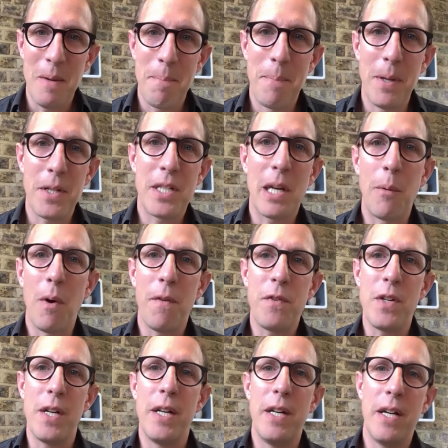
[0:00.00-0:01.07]
But so
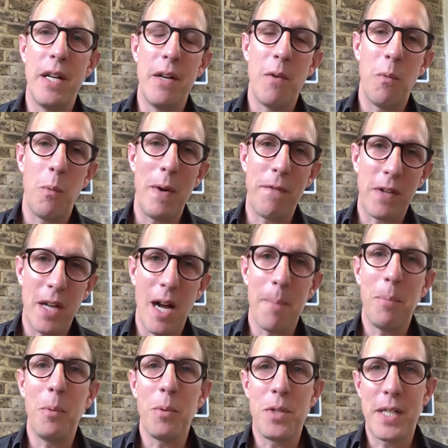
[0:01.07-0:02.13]
often we've
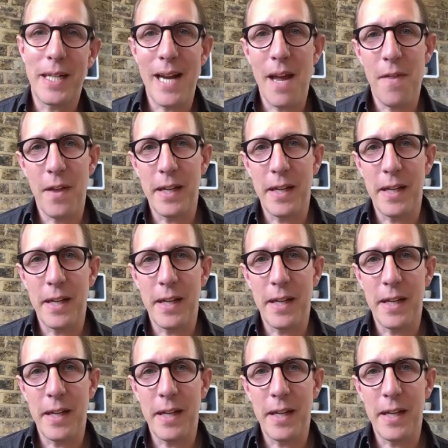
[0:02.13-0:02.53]
coupled together